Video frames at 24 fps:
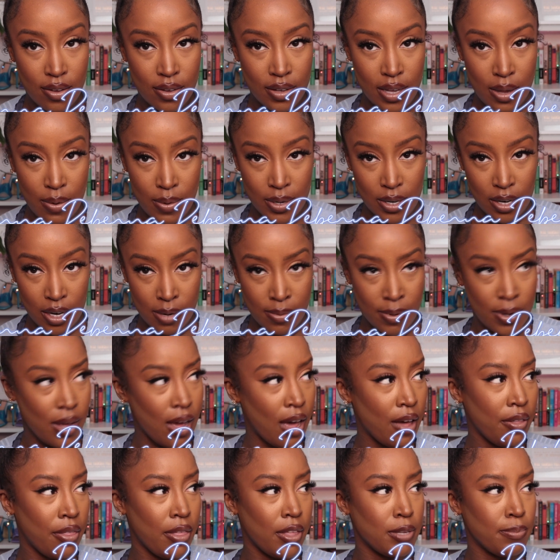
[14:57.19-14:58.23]
Can we talk about
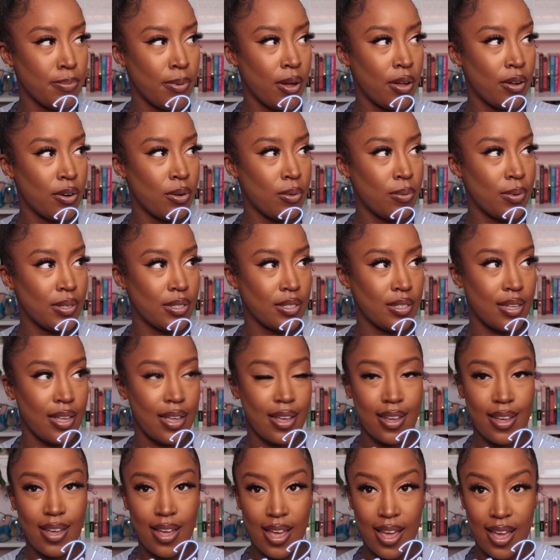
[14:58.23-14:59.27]
how this bottle was
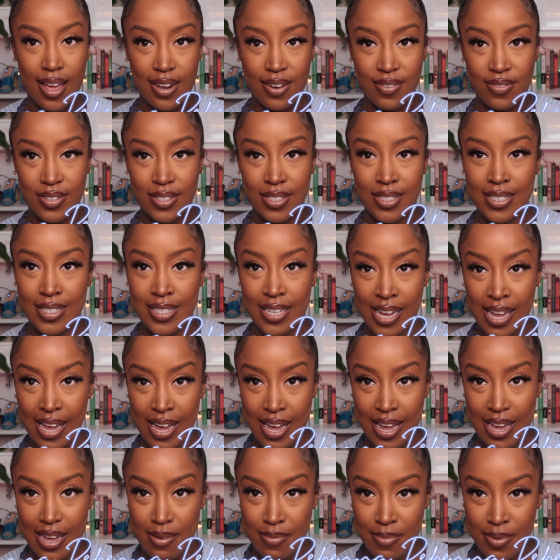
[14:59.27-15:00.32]
like ahead of its
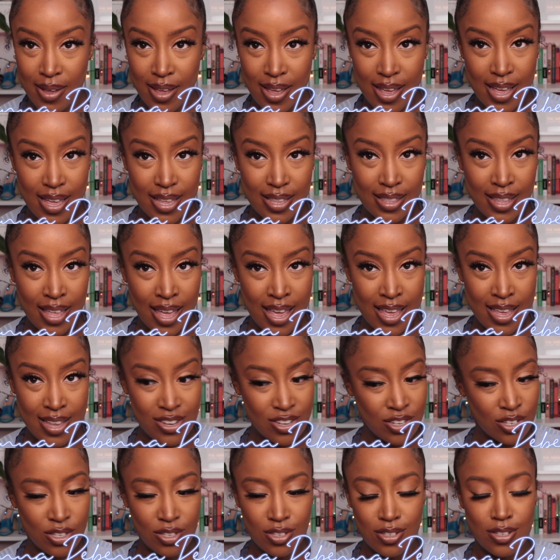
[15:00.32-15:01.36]
time? Like,
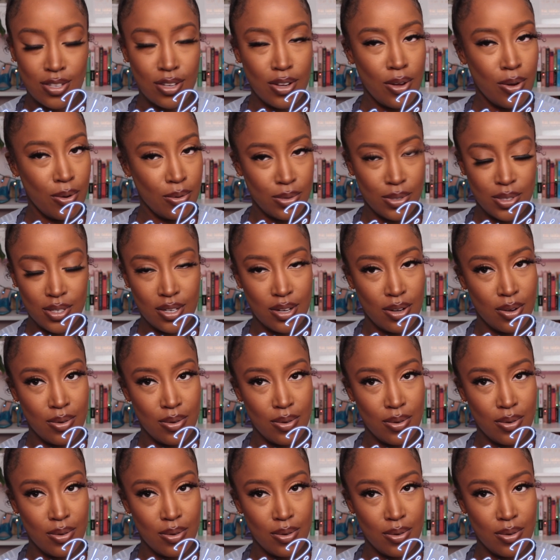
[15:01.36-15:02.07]
just so, so